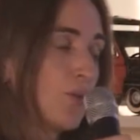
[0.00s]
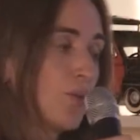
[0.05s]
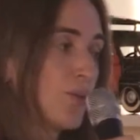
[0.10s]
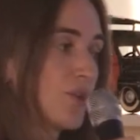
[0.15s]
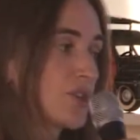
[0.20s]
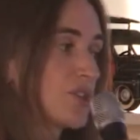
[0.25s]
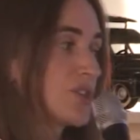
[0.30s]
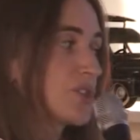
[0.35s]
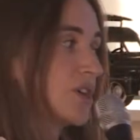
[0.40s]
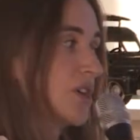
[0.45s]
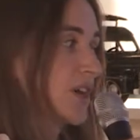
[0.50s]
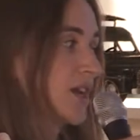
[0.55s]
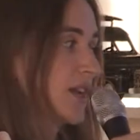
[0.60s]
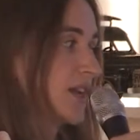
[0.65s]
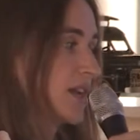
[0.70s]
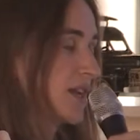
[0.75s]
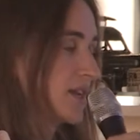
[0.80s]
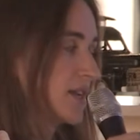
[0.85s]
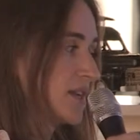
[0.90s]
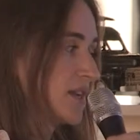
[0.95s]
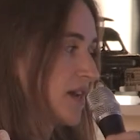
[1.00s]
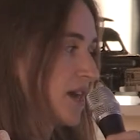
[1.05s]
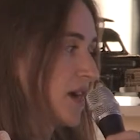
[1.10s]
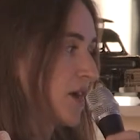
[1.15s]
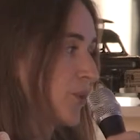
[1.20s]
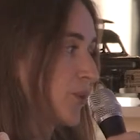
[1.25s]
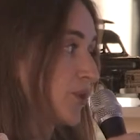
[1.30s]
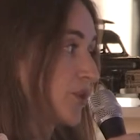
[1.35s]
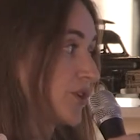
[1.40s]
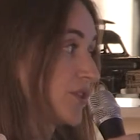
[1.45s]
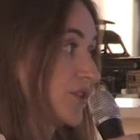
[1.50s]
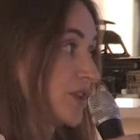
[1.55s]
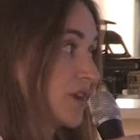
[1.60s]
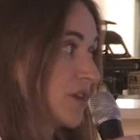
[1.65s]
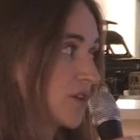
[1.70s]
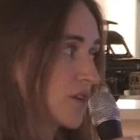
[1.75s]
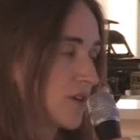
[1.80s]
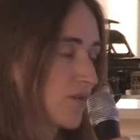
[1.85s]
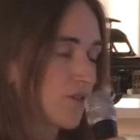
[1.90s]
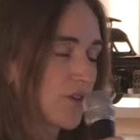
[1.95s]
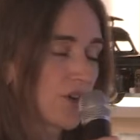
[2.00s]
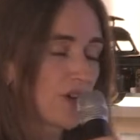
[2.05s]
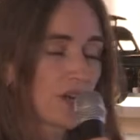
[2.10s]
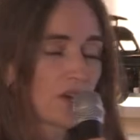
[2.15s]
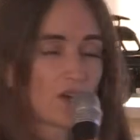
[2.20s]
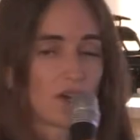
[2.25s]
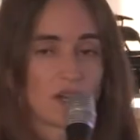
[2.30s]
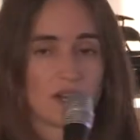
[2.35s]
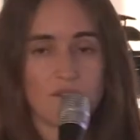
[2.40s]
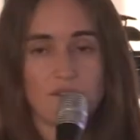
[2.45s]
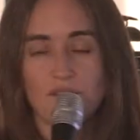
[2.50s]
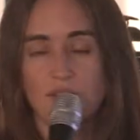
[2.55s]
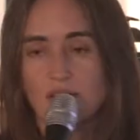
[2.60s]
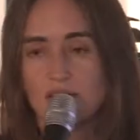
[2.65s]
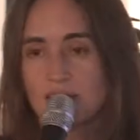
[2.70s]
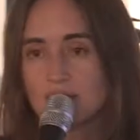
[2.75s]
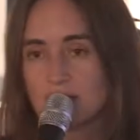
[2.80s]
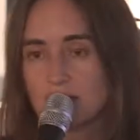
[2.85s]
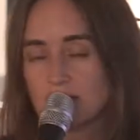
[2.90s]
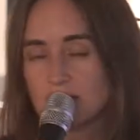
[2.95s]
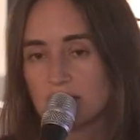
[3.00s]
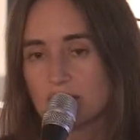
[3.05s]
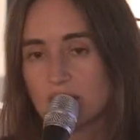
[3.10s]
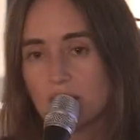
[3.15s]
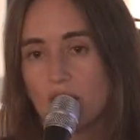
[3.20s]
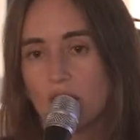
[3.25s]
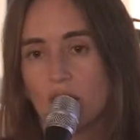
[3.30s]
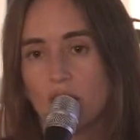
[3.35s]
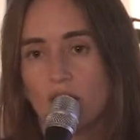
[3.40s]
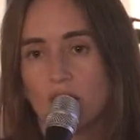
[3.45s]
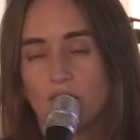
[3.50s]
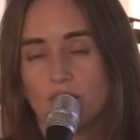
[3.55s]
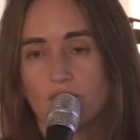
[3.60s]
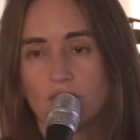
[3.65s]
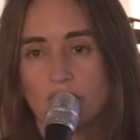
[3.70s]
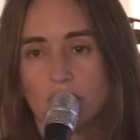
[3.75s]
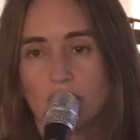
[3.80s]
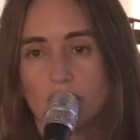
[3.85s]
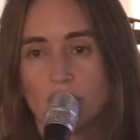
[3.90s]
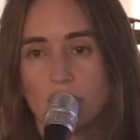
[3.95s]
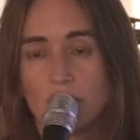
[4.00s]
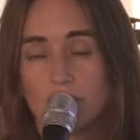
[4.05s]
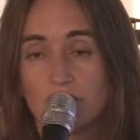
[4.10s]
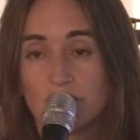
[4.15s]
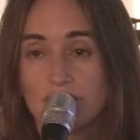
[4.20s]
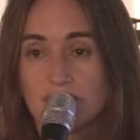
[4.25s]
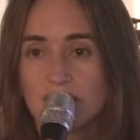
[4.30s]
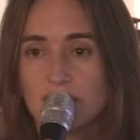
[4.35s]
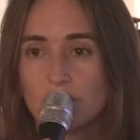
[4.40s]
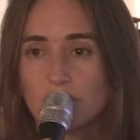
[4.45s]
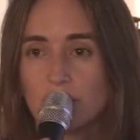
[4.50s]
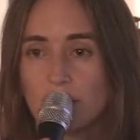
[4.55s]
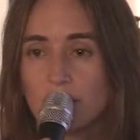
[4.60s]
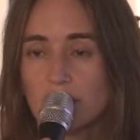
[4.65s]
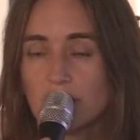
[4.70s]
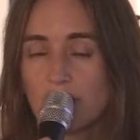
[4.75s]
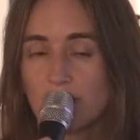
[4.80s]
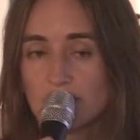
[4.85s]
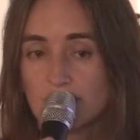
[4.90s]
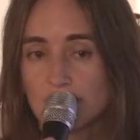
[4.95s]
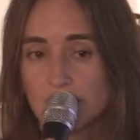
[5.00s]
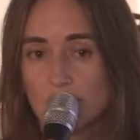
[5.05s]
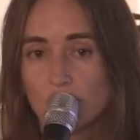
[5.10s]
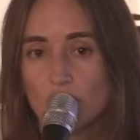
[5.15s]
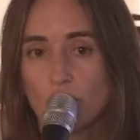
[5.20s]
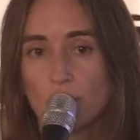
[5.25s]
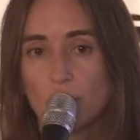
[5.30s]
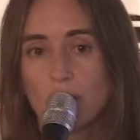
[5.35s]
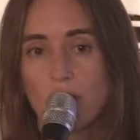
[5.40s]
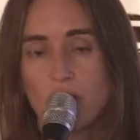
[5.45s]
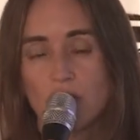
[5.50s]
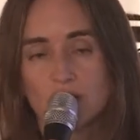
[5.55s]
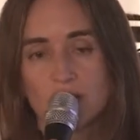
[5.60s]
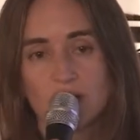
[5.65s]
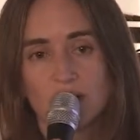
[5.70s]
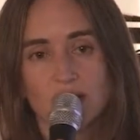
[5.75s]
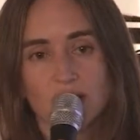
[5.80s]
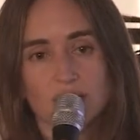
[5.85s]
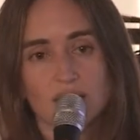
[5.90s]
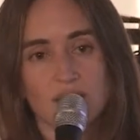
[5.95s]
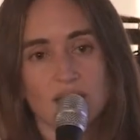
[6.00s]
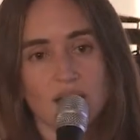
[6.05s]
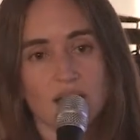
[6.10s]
We're on the very early phases of a similar project,